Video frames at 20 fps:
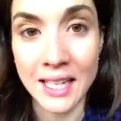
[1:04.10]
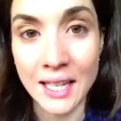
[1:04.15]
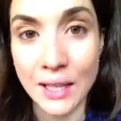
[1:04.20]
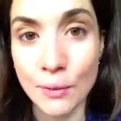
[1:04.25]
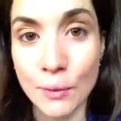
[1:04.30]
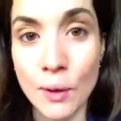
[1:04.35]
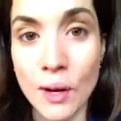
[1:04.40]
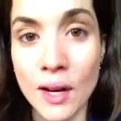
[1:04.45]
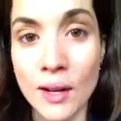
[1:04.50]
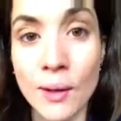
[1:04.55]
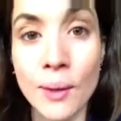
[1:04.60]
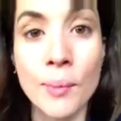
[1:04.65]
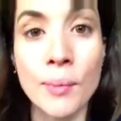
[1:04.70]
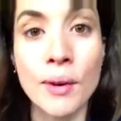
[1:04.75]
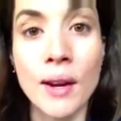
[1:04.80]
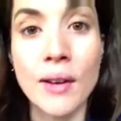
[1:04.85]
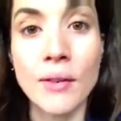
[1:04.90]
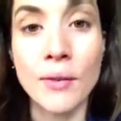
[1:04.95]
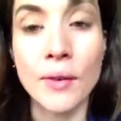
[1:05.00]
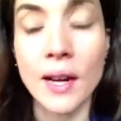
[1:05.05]
quinoa or
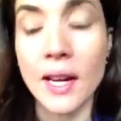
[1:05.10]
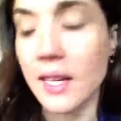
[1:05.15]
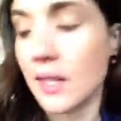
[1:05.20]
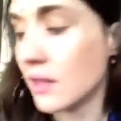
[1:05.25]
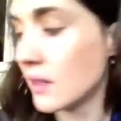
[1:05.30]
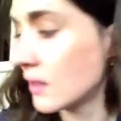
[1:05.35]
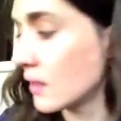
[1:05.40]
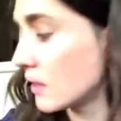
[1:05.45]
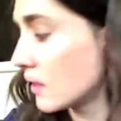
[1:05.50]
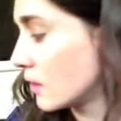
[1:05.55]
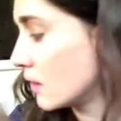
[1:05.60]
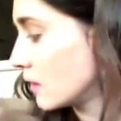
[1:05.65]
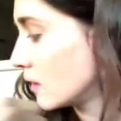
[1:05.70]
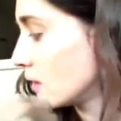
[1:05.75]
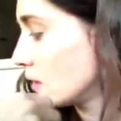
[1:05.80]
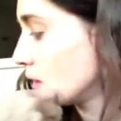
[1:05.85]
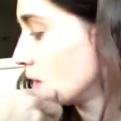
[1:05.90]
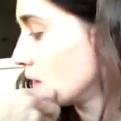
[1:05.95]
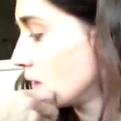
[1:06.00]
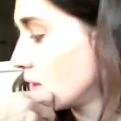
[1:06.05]
brown rice.
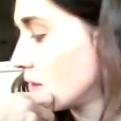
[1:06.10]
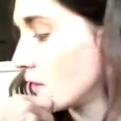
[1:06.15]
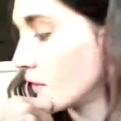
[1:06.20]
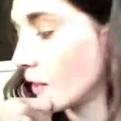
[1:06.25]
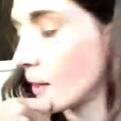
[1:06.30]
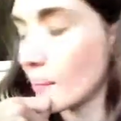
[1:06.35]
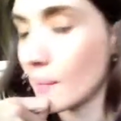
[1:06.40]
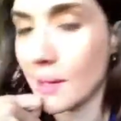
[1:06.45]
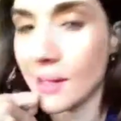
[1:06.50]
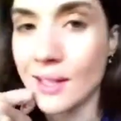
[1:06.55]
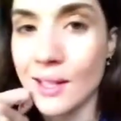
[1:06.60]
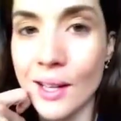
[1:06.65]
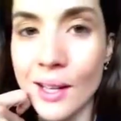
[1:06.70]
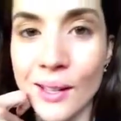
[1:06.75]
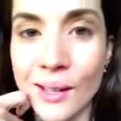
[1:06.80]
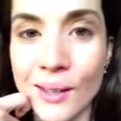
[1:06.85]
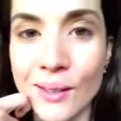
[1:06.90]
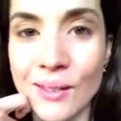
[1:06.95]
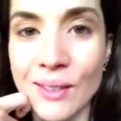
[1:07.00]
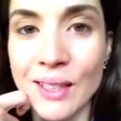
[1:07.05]
Got my
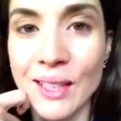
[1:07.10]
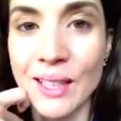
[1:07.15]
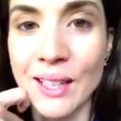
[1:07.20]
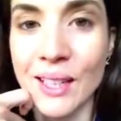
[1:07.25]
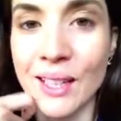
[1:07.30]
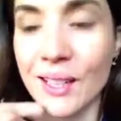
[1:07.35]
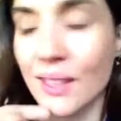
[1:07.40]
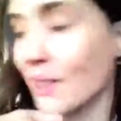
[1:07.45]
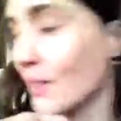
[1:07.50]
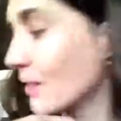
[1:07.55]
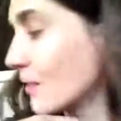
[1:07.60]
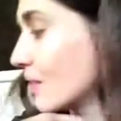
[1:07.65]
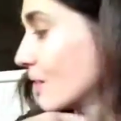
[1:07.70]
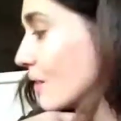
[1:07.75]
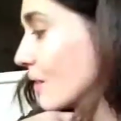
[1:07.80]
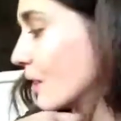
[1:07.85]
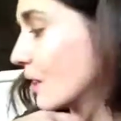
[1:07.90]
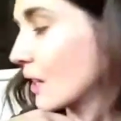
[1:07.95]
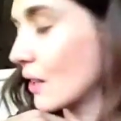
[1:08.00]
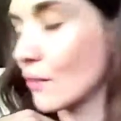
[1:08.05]
dog over here
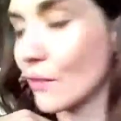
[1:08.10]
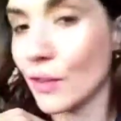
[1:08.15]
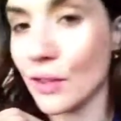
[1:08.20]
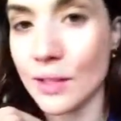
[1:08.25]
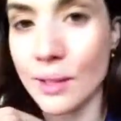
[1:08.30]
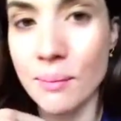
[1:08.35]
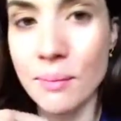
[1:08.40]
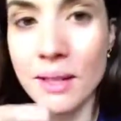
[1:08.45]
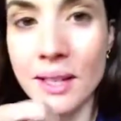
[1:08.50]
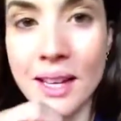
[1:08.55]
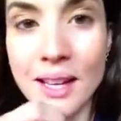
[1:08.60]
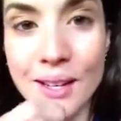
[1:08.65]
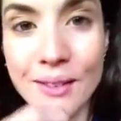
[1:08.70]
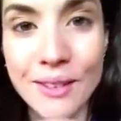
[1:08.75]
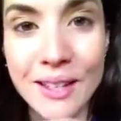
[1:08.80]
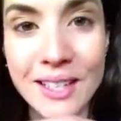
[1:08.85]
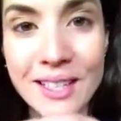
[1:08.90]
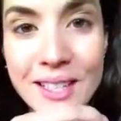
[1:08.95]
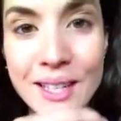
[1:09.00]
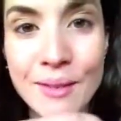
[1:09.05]
looking for something.
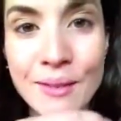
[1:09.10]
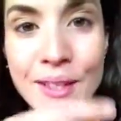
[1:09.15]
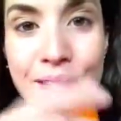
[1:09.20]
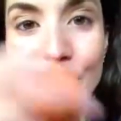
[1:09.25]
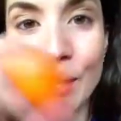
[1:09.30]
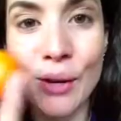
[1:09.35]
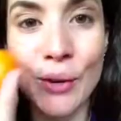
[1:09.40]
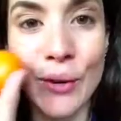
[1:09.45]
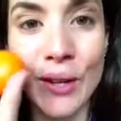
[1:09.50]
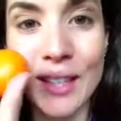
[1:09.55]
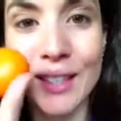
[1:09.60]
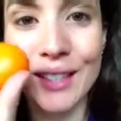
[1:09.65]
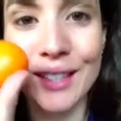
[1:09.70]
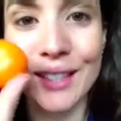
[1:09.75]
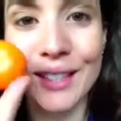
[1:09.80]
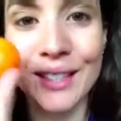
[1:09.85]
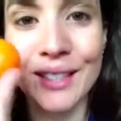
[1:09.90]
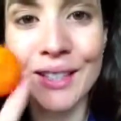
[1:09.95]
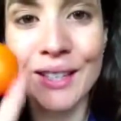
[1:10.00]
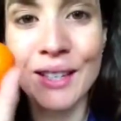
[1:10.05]
Anyways, I'm gonna go eat
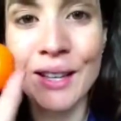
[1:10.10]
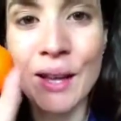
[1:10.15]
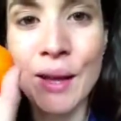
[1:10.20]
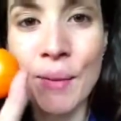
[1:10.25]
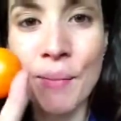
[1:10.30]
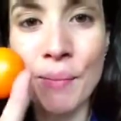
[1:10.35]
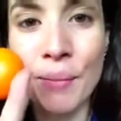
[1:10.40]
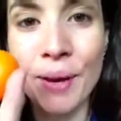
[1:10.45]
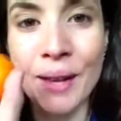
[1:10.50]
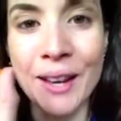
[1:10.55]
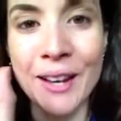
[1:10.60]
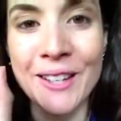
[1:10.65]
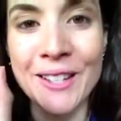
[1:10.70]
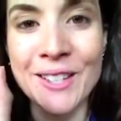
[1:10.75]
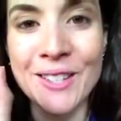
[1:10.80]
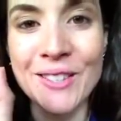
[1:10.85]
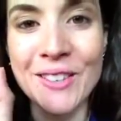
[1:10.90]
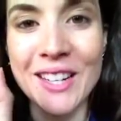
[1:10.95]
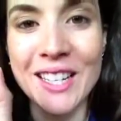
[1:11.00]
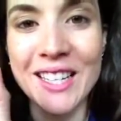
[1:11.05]
this, but I
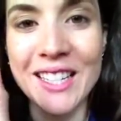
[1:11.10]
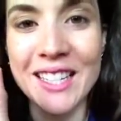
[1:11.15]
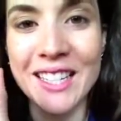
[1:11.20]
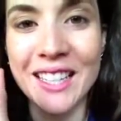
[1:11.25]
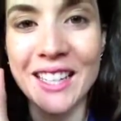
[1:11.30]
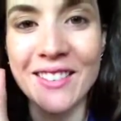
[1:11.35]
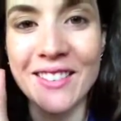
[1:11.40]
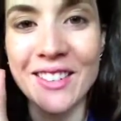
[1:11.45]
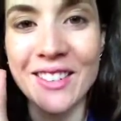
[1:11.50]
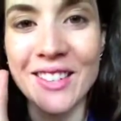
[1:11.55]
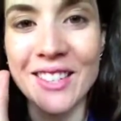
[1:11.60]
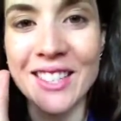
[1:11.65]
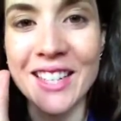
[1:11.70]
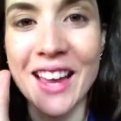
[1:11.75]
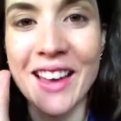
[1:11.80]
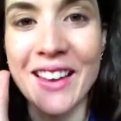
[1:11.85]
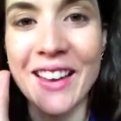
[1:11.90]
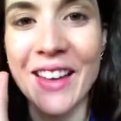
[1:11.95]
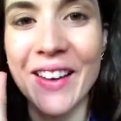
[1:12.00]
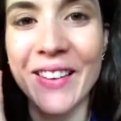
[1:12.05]
just wanted to give you a
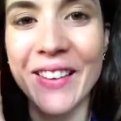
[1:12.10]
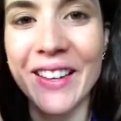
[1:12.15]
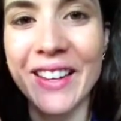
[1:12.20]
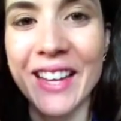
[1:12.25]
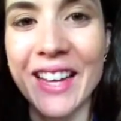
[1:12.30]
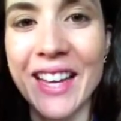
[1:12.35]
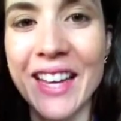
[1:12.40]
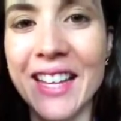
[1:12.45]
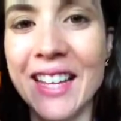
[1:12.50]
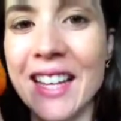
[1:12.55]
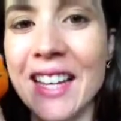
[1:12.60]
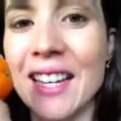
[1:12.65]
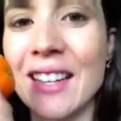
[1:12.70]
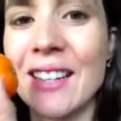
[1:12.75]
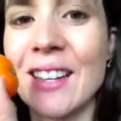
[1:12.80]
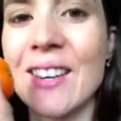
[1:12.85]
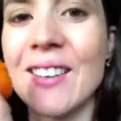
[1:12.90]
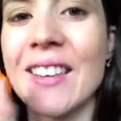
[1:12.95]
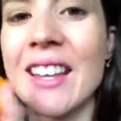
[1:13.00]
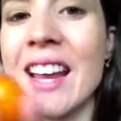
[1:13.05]
shout out and let you
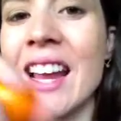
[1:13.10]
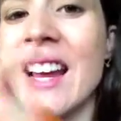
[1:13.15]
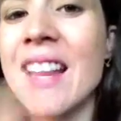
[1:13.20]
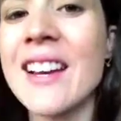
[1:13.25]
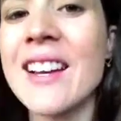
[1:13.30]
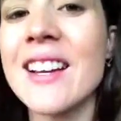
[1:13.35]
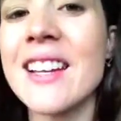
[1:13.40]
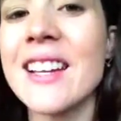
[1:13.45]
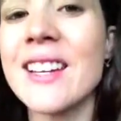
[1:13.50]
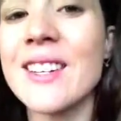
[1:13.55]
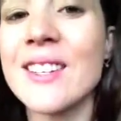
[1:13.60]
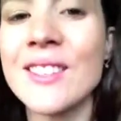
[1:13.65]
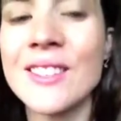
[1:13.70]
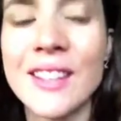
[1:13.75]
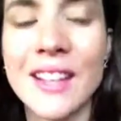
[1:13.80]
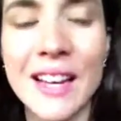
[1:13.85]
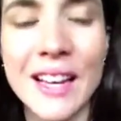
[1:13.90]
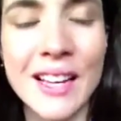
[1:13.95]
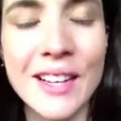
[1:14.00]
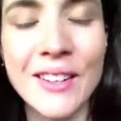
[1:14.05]
know that I hear you,
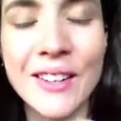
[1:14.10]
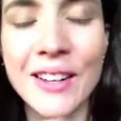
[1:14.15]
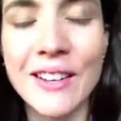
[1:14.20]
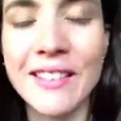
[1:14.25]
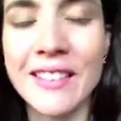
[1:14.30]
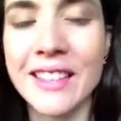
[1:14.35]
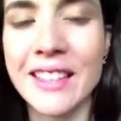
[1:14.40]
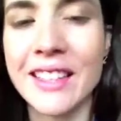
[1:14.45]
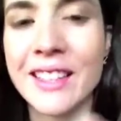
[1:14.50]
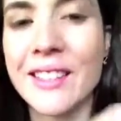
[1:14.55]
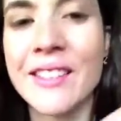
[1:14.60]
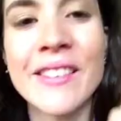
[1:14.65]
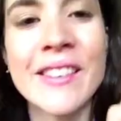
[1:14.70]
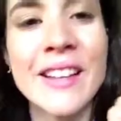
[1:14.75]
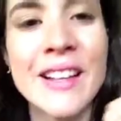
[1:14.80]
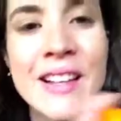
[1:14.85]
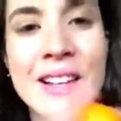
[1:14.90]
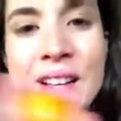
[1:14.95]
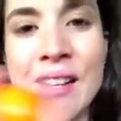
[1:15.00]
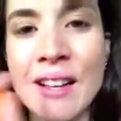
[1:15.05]
I agree with you.
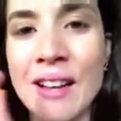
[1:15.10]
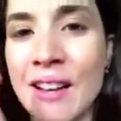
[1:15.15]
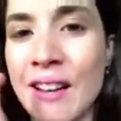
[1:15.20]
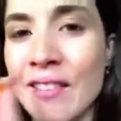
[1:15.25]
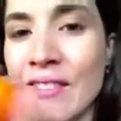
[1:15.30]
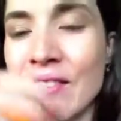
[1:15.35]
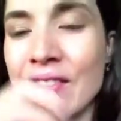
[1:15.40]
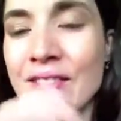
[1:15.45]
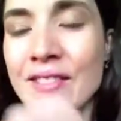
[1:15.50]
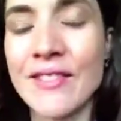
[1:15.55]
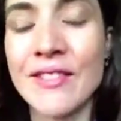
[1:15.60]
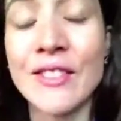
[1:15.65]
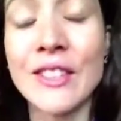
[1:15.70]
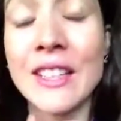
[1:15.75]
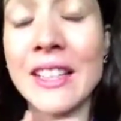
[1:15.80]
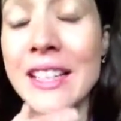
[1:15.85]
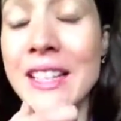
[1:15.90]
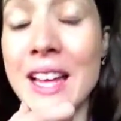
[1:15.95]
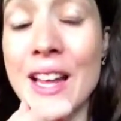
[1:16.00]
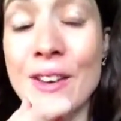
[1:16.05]
I'm
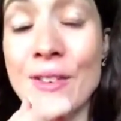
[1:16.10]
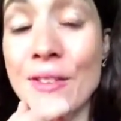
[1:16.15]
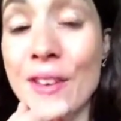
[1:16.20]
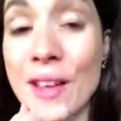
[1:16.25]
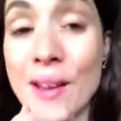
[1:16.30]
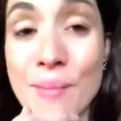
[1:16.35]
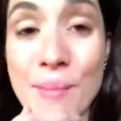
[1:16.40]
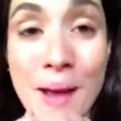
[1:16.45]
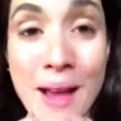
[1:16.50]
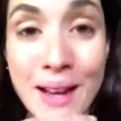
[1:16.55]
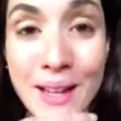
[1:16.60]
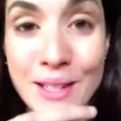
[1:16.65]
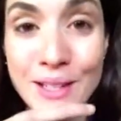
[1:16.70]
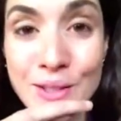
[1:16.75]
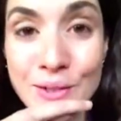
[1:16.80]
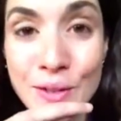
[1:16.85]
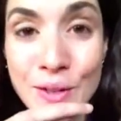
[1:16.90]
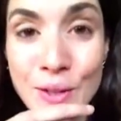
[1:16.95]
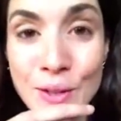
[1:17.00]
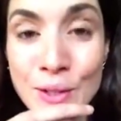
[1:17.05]
really not a fan of
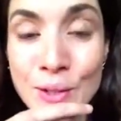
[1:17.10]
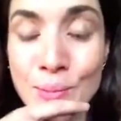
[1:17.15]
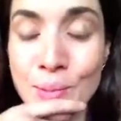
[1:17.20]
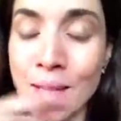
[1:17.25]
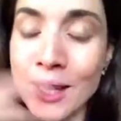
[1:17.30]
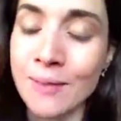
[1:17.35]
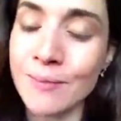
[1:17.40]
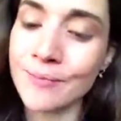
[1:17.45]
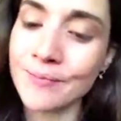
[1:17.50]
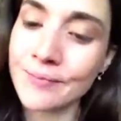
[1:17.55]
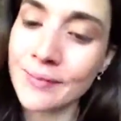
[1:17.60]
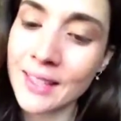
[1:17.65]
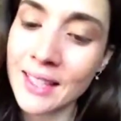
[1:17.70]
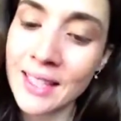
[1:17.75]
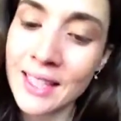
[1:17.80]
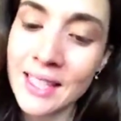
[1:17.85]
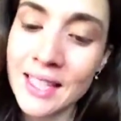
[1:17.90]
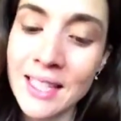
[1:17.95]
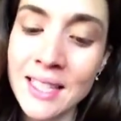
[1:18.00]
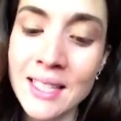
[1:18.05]
packaged foods, but
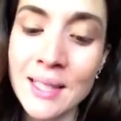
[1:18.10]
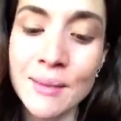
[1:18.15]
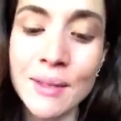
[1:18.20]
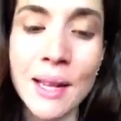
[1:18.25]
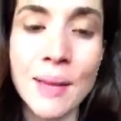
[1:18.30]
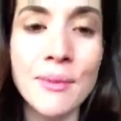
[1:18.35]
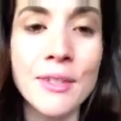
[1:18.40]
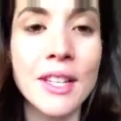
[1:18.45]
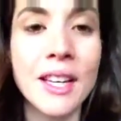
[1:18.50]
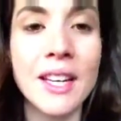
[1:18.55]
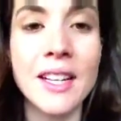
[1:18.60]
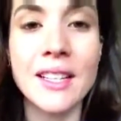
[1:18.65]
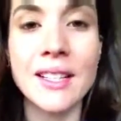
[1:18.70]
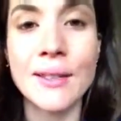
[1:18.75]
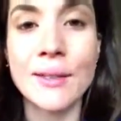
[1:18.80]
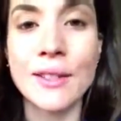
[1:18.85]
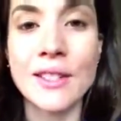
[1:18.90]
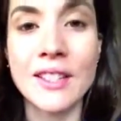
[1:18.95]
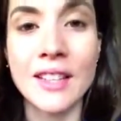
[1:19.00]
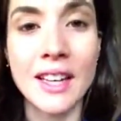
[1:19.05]
sometimes you gotta
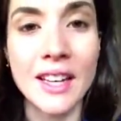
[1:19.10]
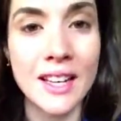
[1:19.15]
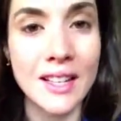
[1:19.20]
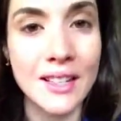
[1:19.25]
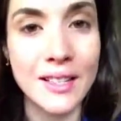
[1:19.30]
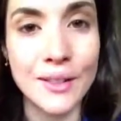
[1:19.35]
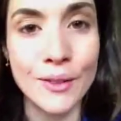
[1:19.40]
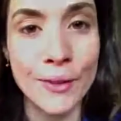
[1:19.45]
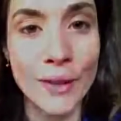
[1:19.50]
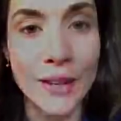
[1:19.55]
do what you gotta do,